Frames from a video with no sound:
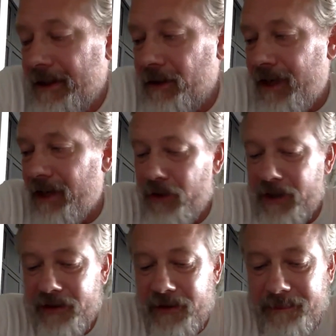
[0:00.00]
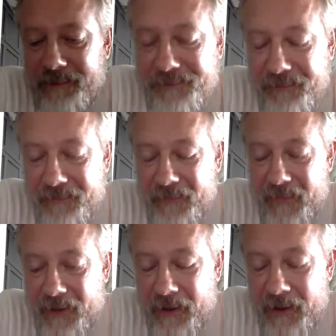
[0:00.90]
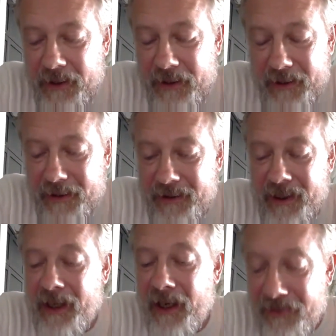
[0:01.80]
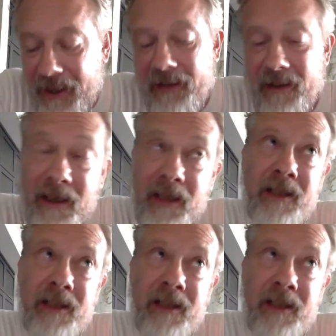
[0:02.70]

we can't trust them. I think